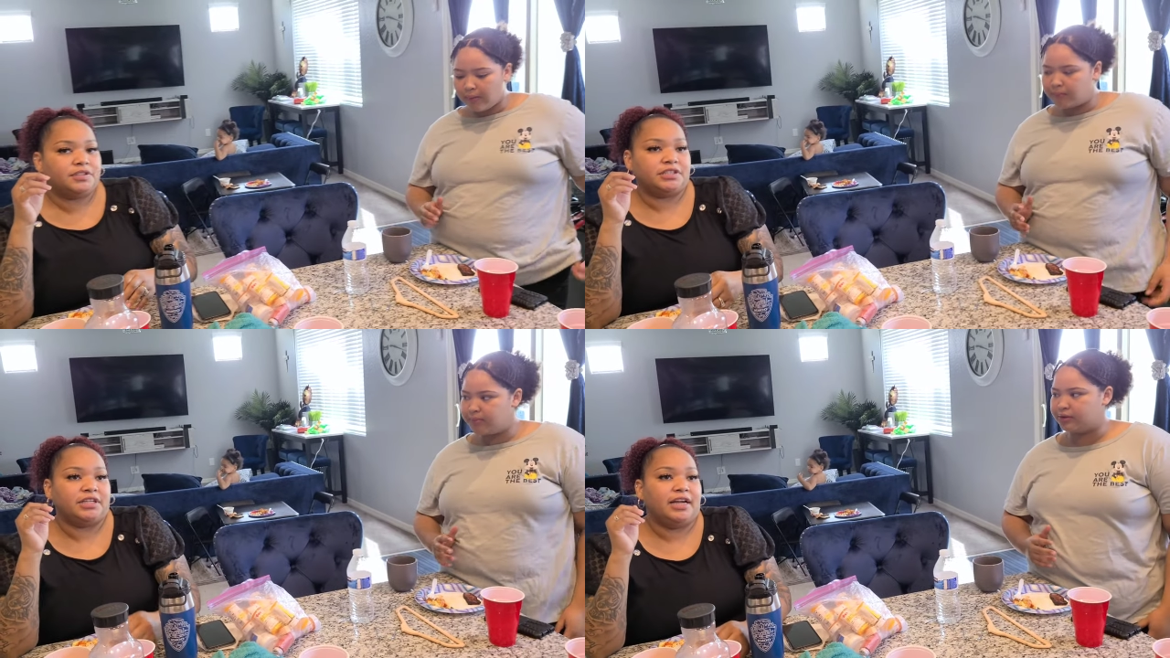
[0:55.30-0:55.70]

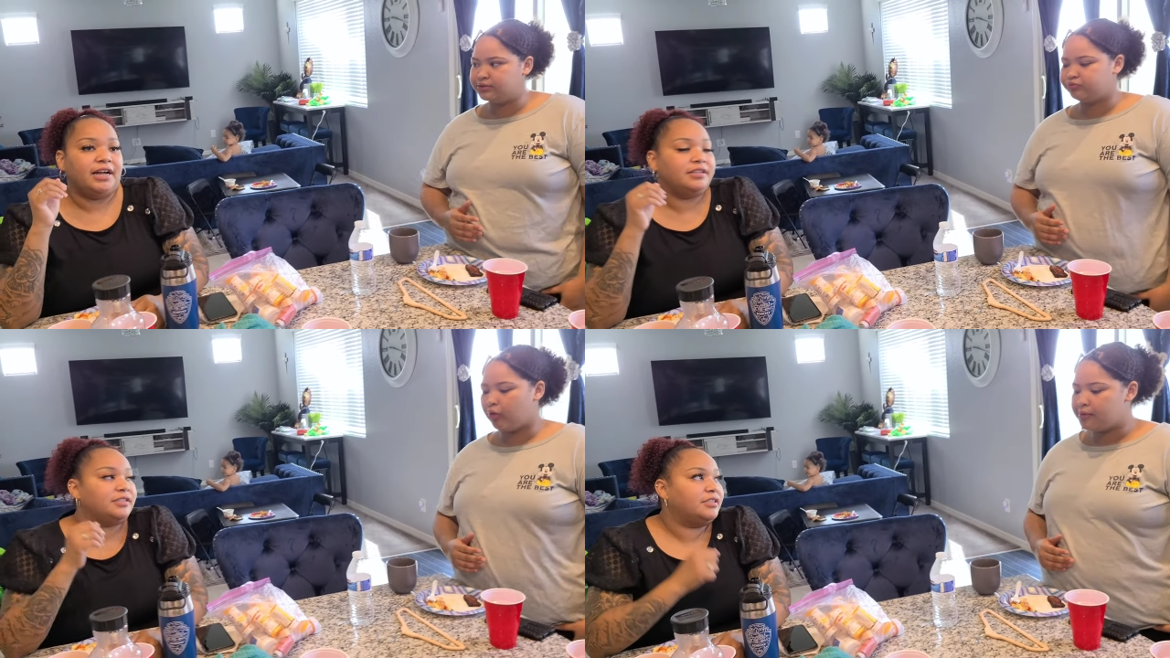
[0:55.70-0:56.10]
Speaker 1: She
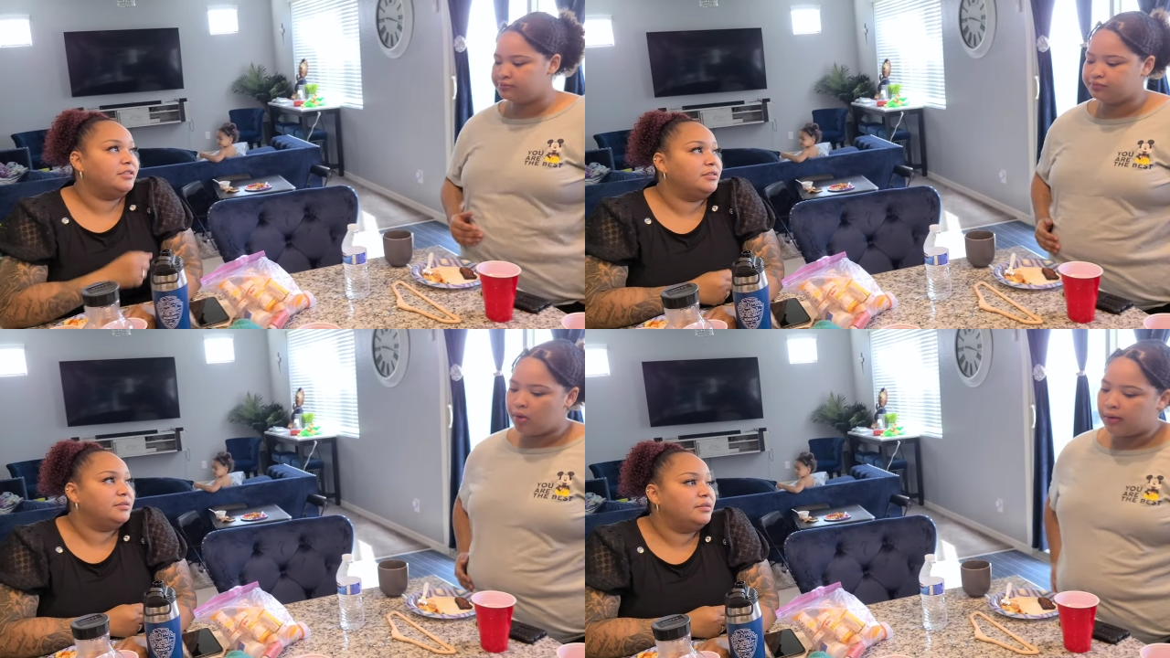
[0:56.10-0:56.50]
has
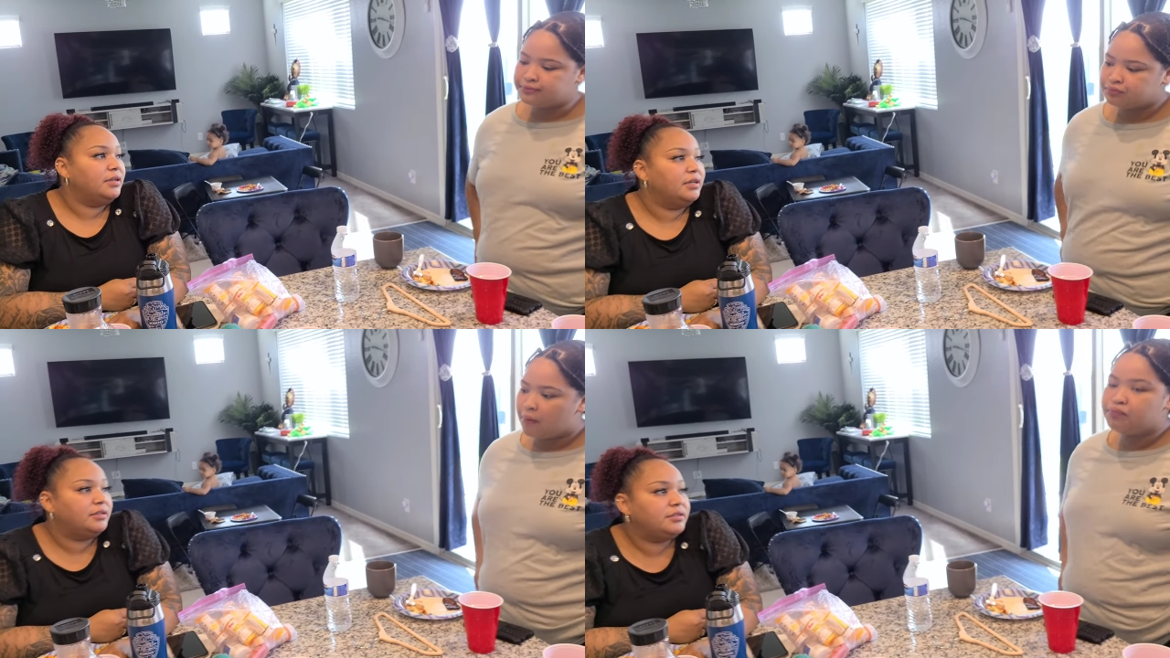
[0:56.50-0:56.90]

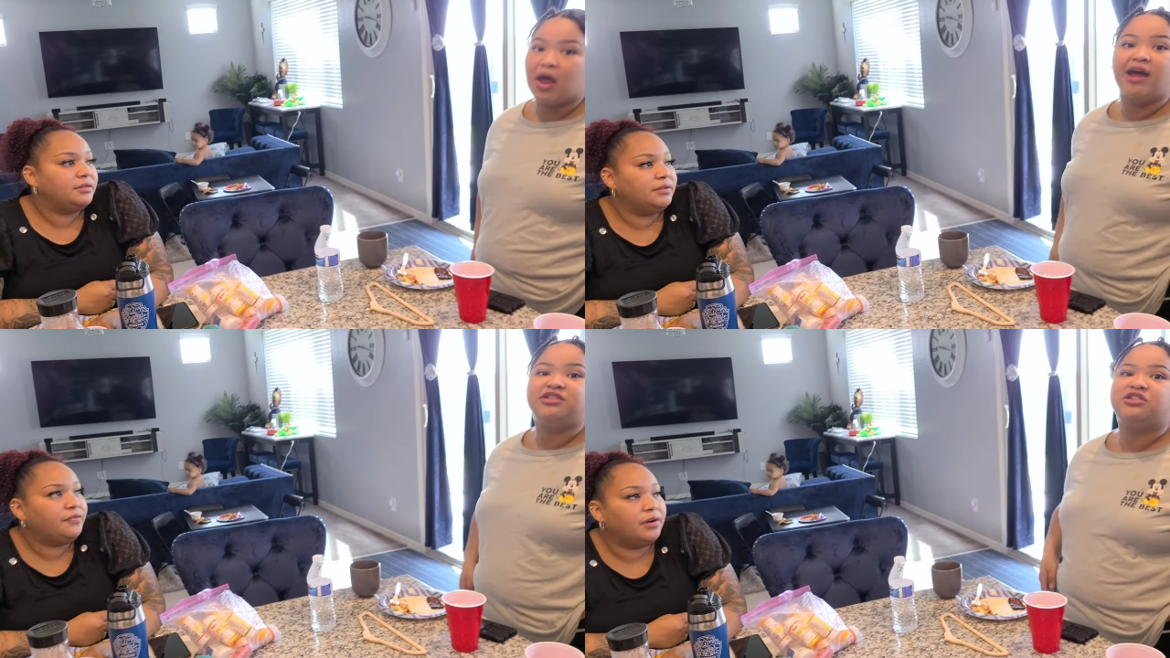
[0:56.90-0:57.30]
to
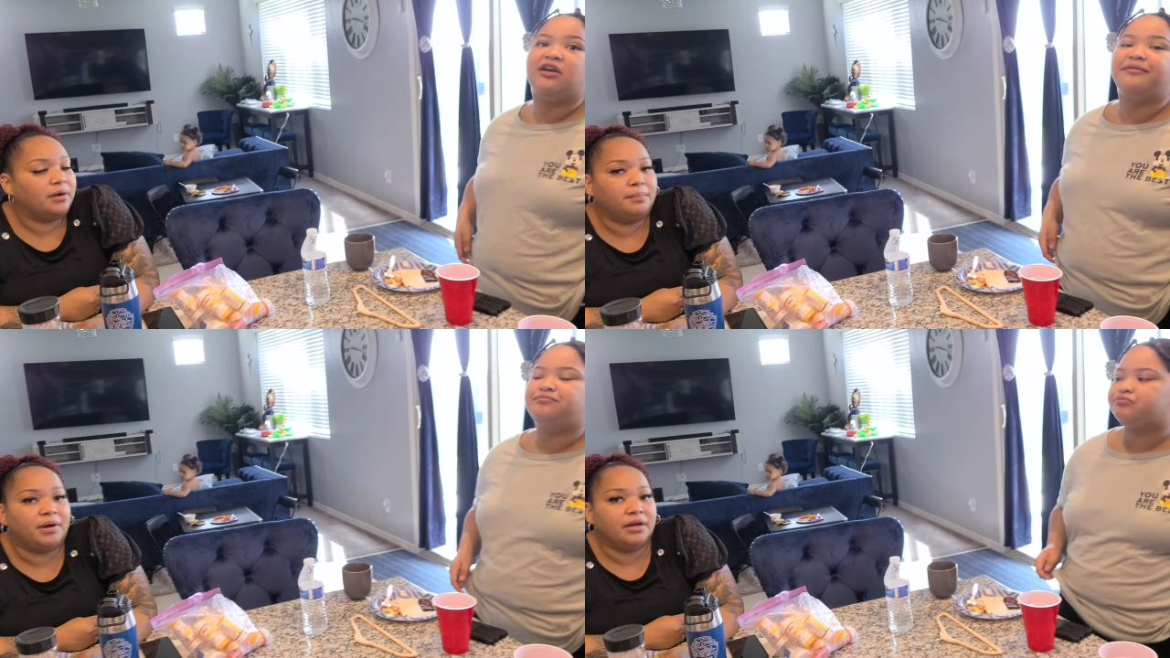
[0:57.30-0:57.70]
do it I for
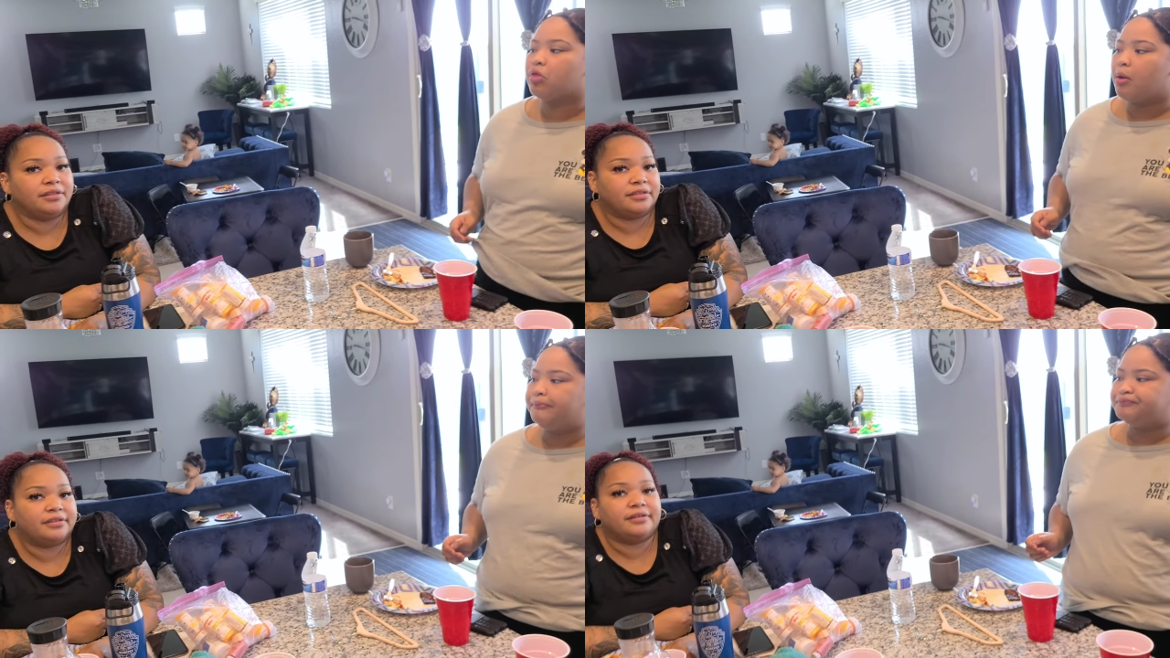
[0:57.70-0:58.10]
start- a
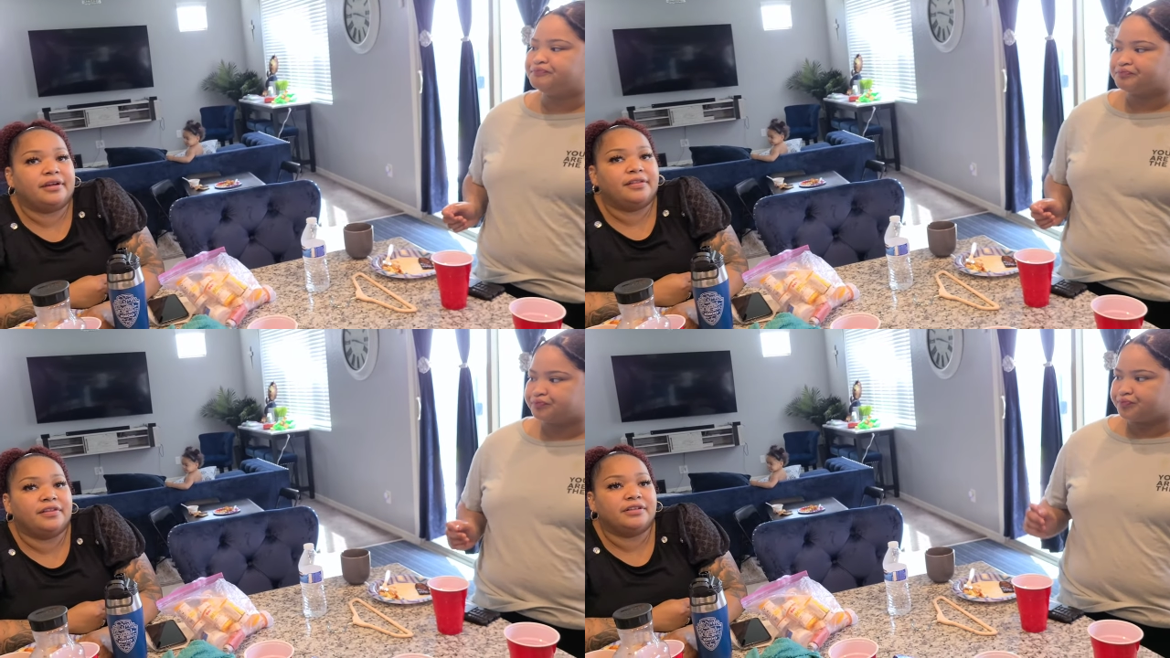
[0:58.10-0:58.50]
month
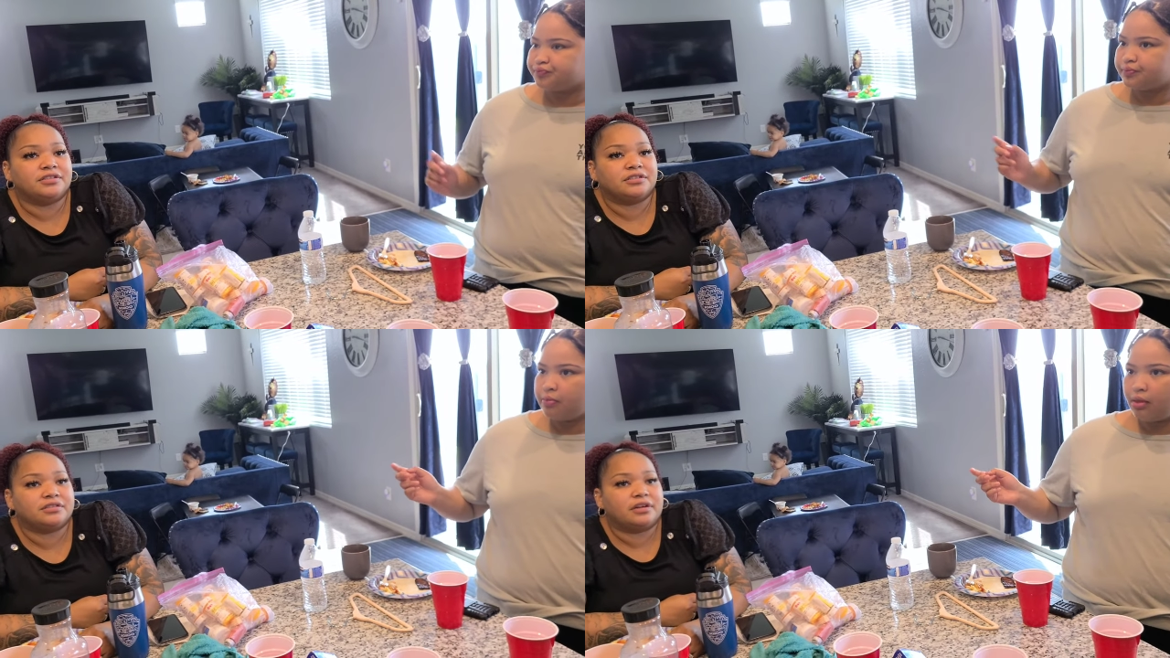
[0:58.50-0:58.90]
and
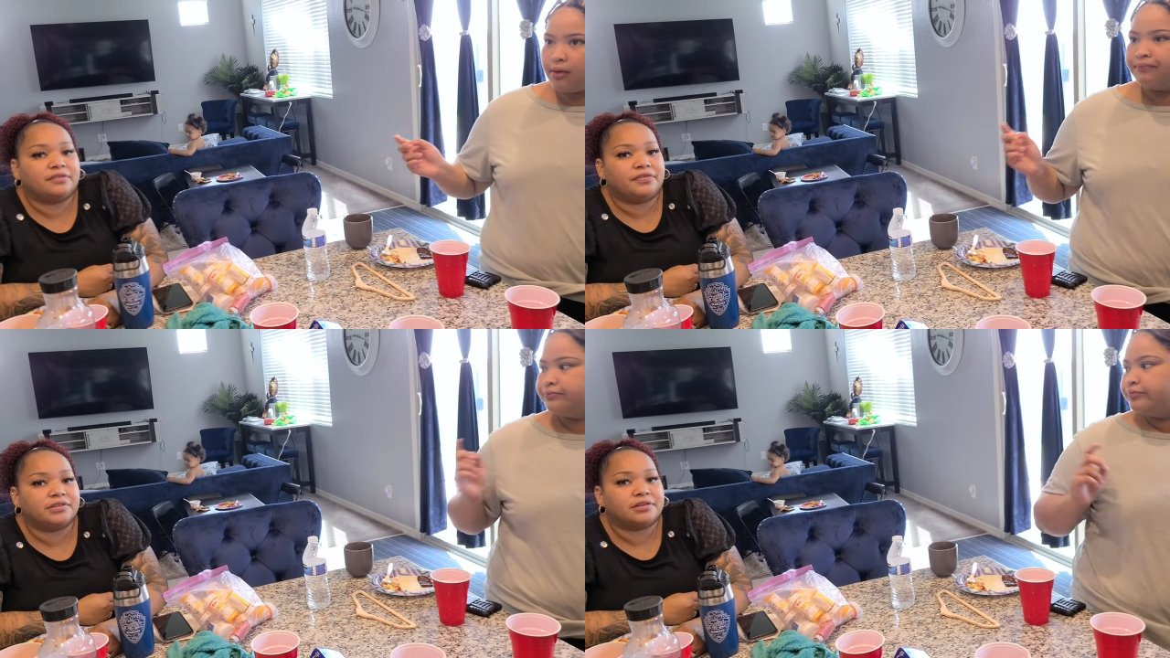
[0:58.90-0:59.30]
then she'll
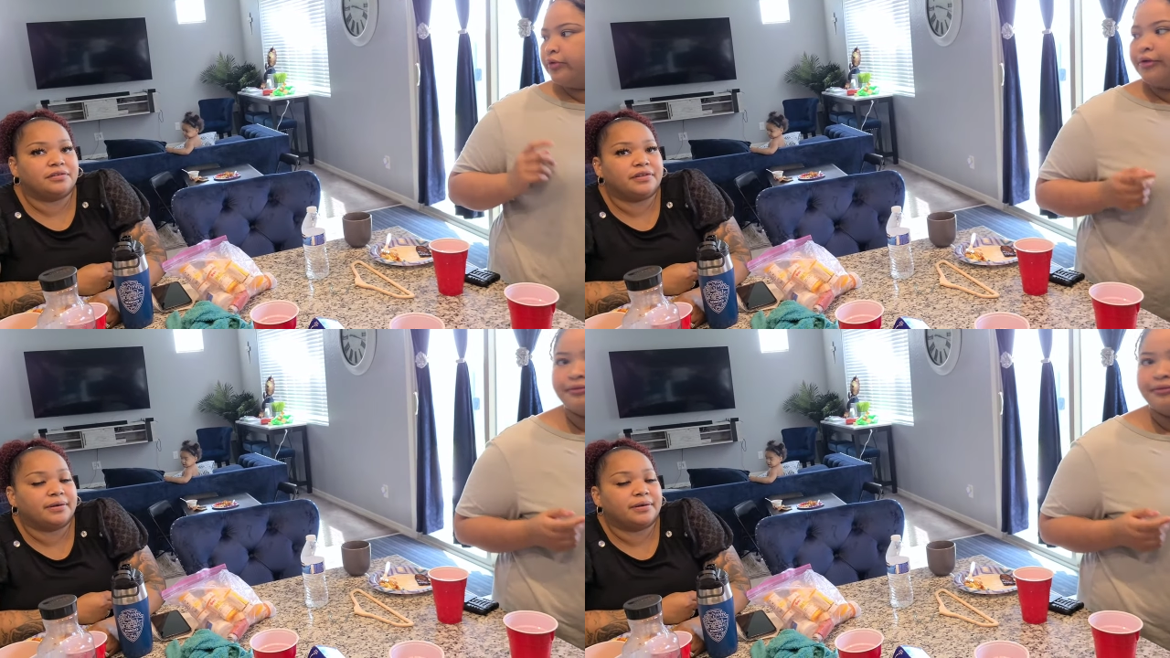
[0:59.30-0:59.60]
start physical